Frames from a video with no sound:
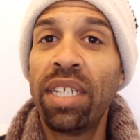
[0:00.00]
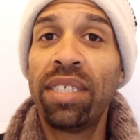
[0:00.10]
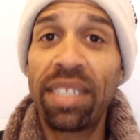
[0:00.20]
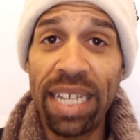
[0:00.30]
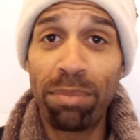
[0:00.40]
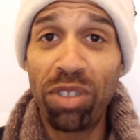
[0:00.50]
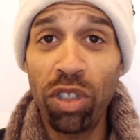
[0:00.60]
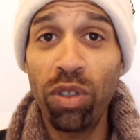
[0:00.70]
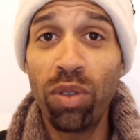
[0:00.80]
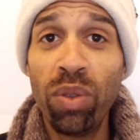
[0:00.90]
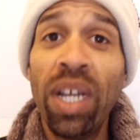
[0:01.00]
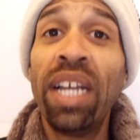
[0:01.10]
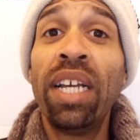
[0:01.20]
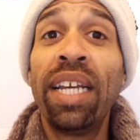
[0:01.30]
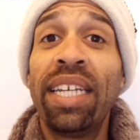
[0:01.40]
Step two
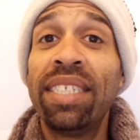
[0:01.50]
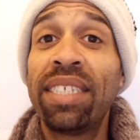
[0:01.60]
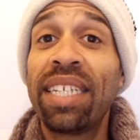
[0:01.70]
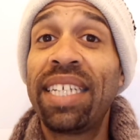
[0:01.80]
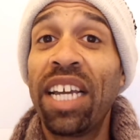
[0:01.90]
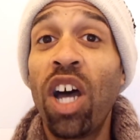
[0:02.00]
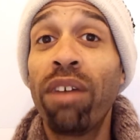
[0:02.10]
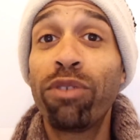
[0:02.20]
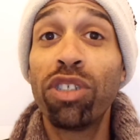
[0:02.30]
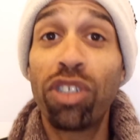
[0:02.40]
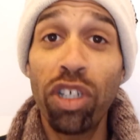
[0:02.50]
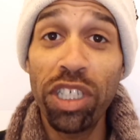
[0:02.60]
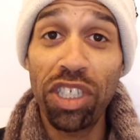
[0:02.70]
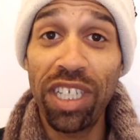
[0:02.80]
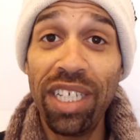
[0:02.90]
is get off your
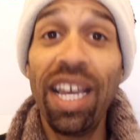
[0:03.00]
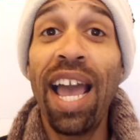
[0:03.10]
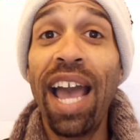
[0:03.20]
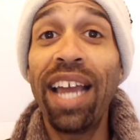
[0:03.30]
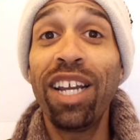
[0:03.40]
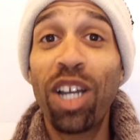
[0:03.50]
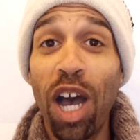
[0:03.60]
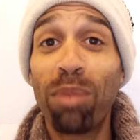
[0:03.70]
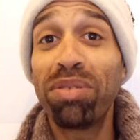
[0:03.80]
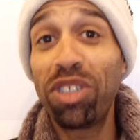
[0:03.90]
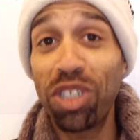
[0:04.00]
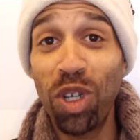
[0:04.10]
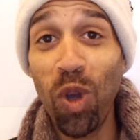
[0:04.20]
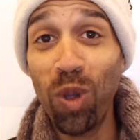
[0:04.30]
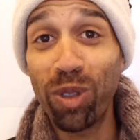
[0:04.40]
tushy and accomplish the
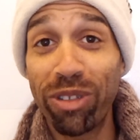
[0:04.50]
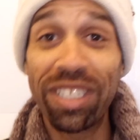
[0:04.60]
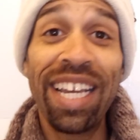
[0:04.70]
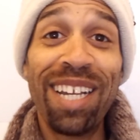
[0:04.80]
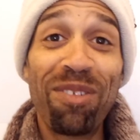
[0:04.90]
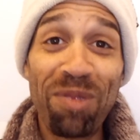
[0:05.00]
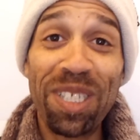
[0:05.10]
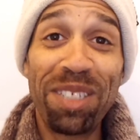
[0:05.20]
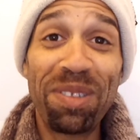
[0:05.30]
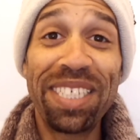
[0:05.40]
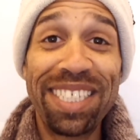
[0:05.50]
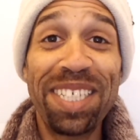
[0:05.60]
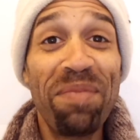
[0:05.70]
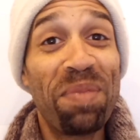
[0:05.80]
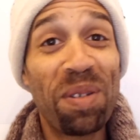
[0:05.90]
goals. Really, really
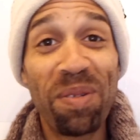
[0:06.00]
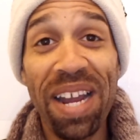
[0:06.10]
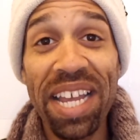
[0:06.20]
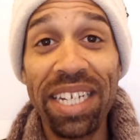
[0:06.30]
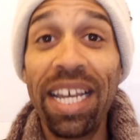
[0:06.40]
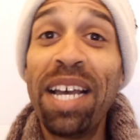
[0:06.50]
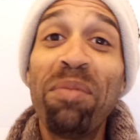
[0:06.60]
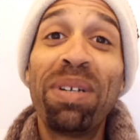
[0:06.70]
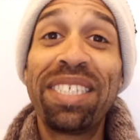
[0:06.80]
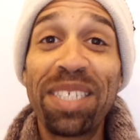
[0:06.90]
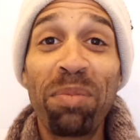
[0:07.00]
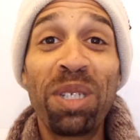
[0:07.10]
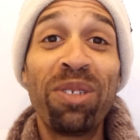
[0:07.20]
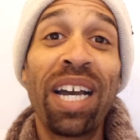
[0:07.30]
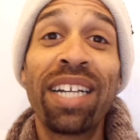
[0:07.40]
simple, right? But some of
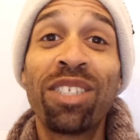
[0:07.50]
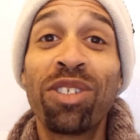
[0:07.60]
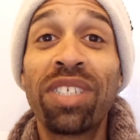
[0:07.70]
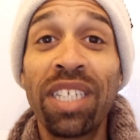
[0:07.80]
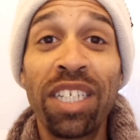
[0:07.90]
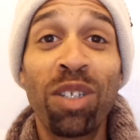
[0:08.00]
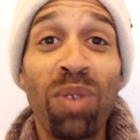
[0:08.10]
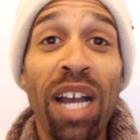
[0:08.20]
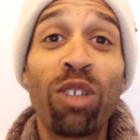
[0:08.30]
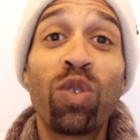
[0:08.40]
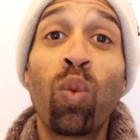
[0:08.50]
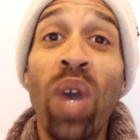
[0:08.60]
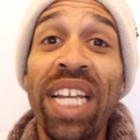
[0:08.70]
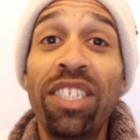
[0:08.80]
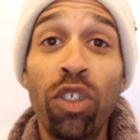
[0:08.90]
you guys are sitting around
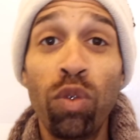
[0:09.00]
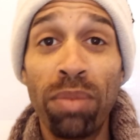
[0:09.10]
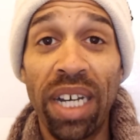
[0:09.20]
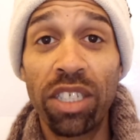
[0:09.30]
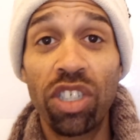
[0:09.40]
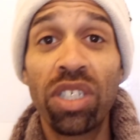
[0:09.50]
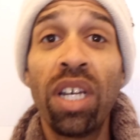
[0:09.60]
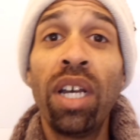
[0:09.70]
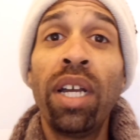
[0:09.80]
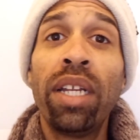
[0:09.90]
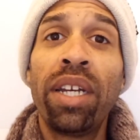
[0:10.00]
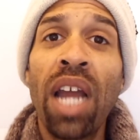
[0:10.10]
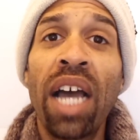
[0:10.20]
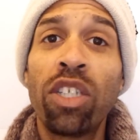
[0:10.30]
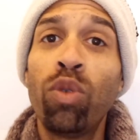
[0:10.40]
way too much,
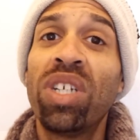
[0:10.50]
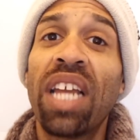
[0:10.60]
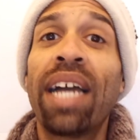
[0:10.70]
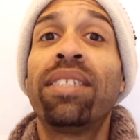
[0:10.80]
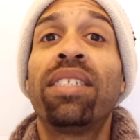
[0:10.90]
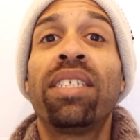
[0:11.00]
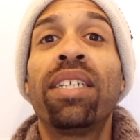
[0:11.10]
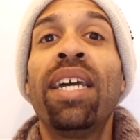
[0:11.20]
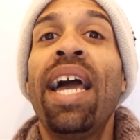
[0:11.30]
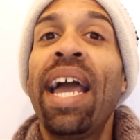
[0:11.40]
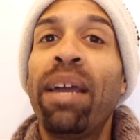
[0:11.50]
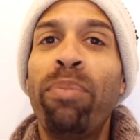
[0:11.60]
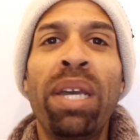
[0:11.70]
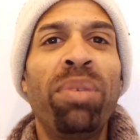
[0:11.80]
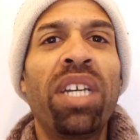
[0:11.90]
not utilizing and
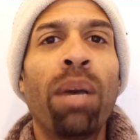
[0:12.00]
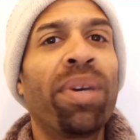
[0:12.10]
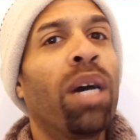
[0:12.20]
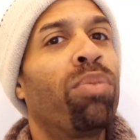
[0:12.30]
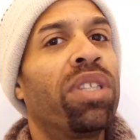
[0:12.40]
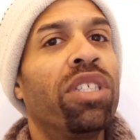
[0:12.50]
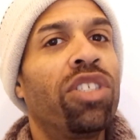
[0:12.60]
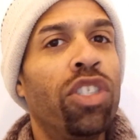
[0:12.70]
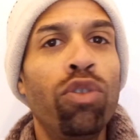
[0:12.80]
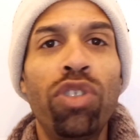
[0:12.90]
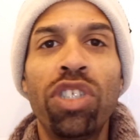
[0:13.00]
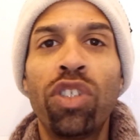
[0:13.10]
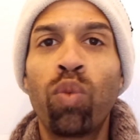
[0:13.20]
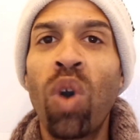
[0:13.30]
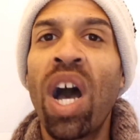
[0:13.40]
maybe coming up with
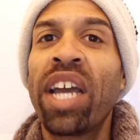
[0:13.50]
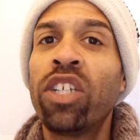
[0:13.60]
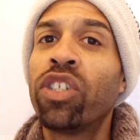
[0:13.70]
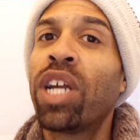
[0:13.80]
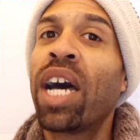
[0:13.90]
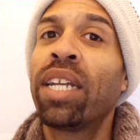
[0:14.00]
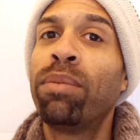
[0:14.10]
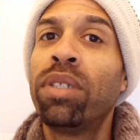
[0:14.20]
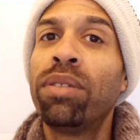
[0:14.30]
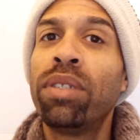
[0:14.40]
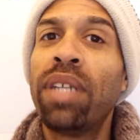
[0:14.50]
excuses why you're not